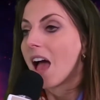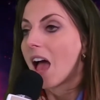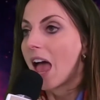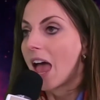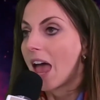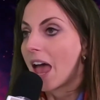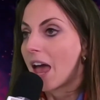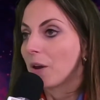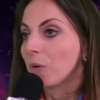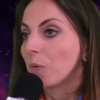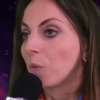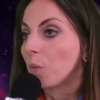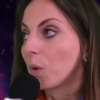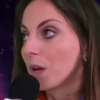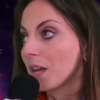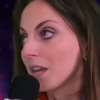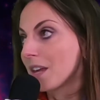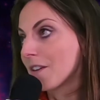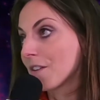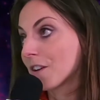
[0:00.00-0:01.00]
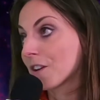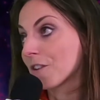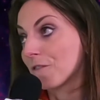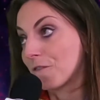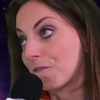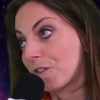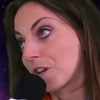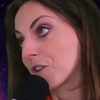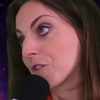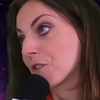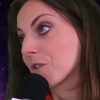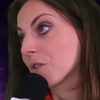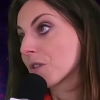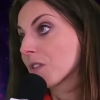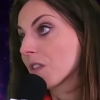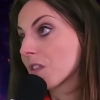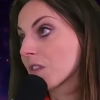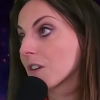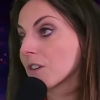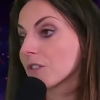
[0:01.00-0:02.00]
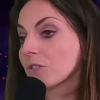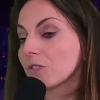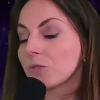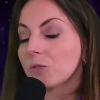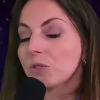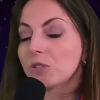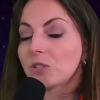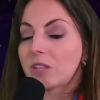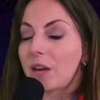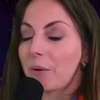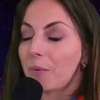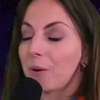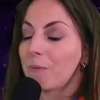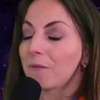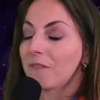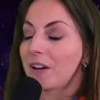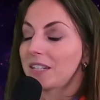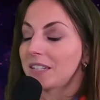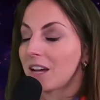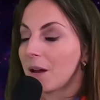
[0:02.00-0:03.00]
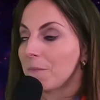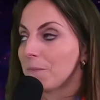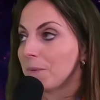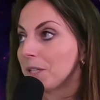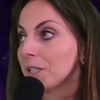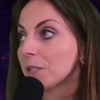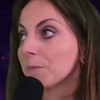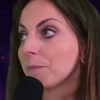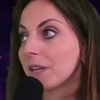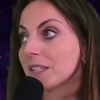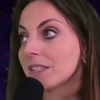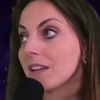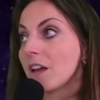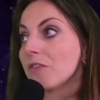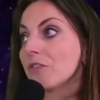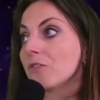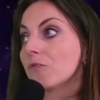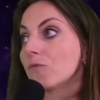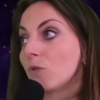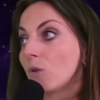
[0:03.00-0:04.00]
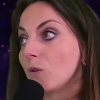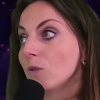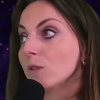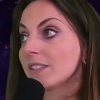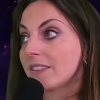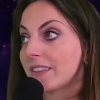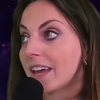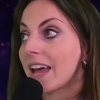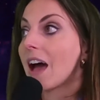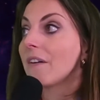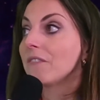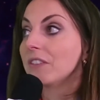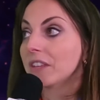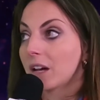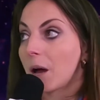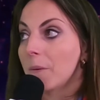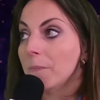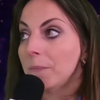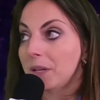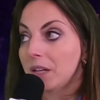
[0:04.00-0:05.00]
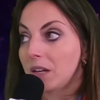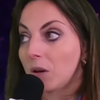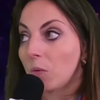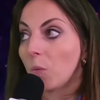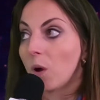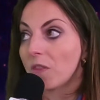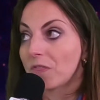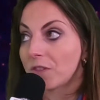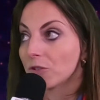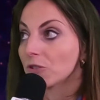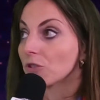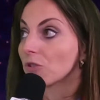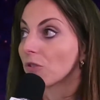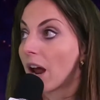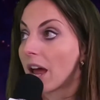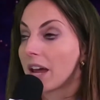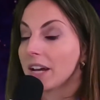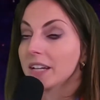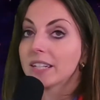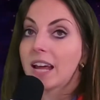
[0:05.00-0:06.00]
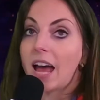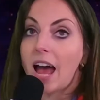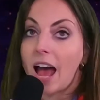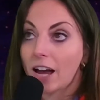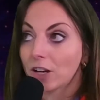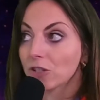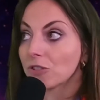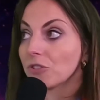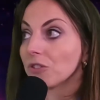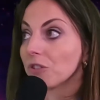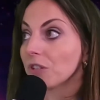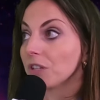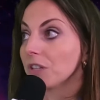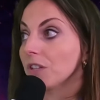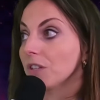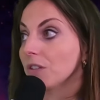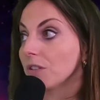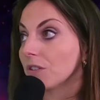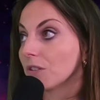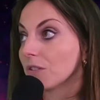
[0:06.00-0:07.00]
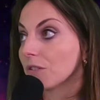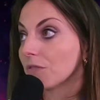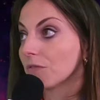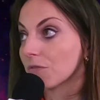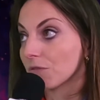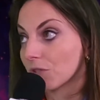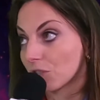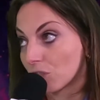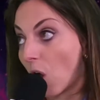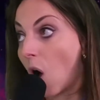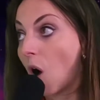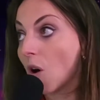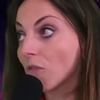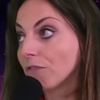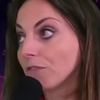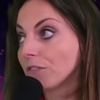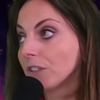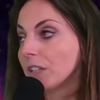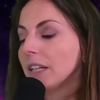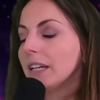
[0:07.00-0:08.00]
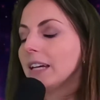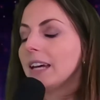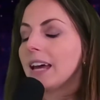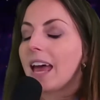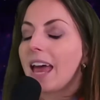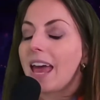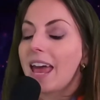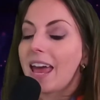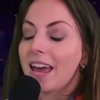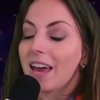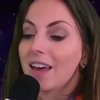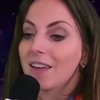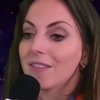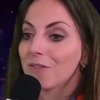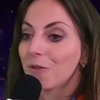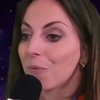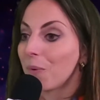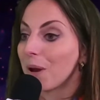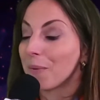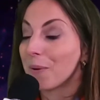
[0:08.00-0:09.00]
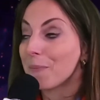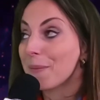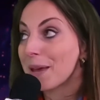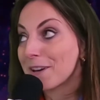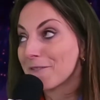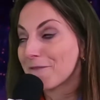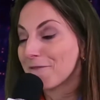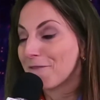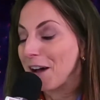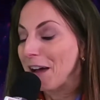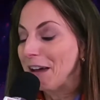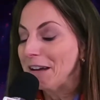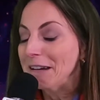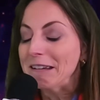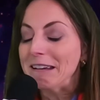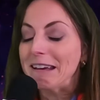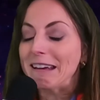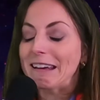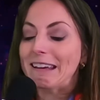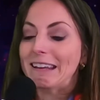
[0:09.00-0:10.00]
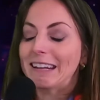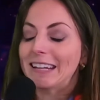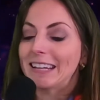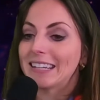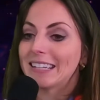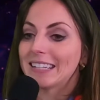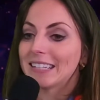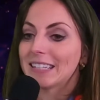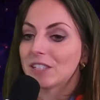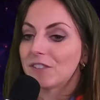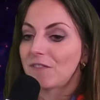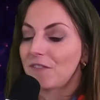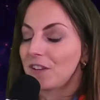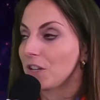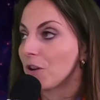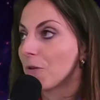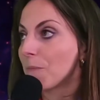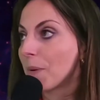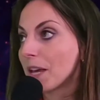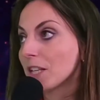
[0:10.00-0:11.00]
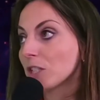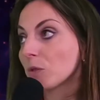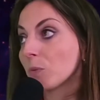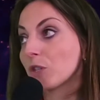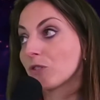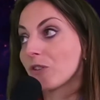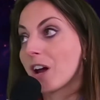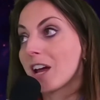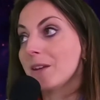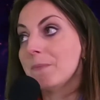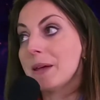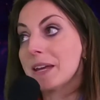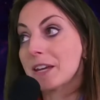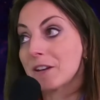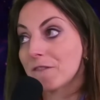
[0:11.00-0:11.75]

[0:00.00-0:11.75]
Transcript: And we configure the solution that we provide to companies based on the roles that they have in the company and what they're trying to actually solve. And the way we make it fun, it is video-based. We try and make it